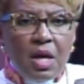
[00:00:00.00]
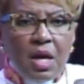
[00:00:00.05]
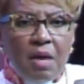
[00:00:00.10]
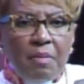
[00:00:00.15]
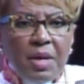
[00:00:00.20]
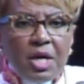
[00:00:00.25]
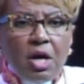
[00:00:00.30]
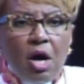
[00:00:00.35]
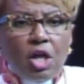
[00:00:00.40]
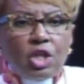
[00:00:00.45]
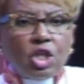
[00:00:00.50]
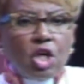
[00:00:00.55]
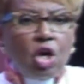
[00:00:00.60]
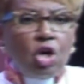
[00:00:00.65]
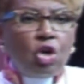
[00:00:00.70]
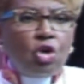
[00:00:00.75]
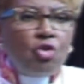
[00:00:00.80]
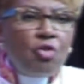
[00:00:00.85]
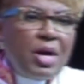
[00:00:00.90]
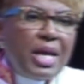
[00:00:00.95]
Because a
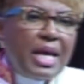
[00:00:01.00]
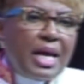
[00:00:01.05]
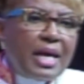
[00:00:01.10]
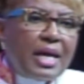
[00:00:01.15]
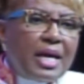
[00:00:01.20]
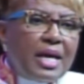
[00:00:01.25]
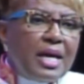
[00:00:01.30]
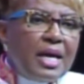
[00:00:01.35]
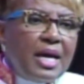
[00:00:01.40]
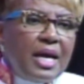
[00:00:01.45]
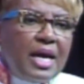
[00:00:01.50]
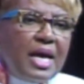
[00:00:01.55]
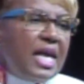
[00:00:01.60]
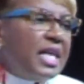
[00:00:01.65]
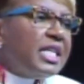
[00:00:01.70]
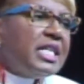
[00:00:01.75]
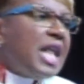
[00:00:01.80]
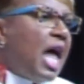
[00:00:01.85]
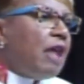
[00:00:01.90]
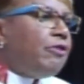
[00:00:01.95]
critic
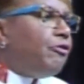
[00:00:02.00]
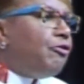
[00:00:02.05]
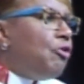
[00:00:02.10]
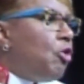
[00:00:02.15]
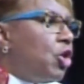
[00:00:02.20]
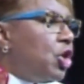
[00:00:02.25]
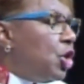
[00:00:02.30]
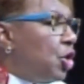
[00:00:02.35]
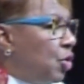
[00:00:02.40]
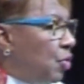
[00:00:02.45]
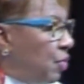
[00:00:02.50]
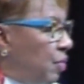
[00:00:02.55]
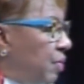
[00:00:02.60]
is not for you.